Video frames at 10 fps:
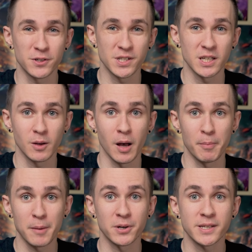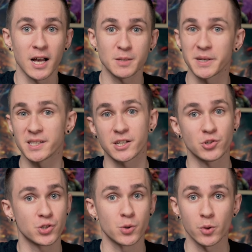using paper towels, because I can
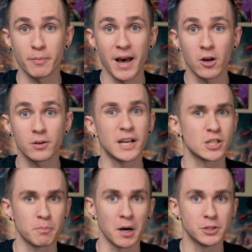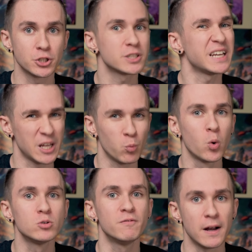just throw them out. A sponge, it
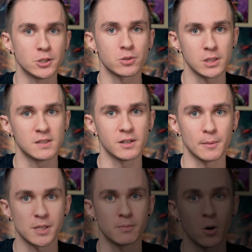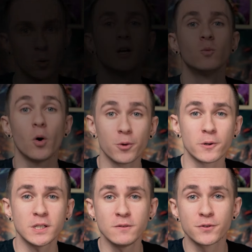will eventually develop some mold. While the
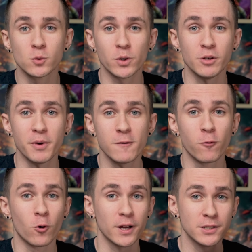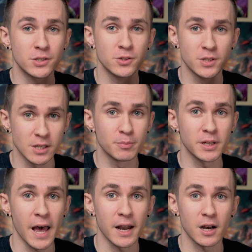routine for the one you pay for is to
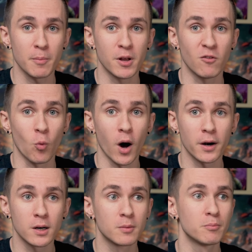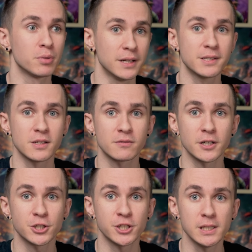simply add in a bit of water, place in a
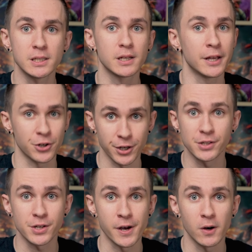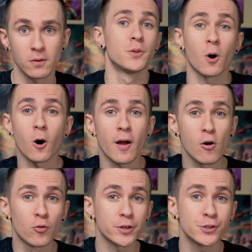fresh sheet, and you're good to go. There are,
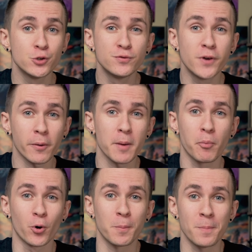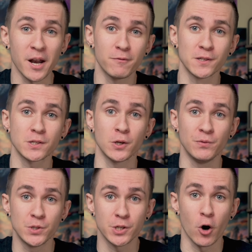however, two very important benefits of
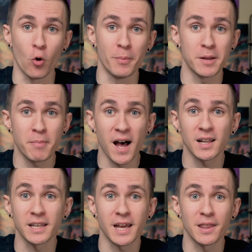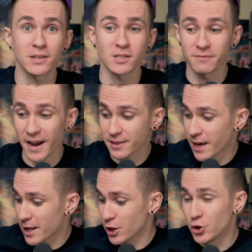using a homemade palette, and that's the fact
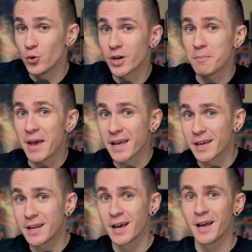that you can make it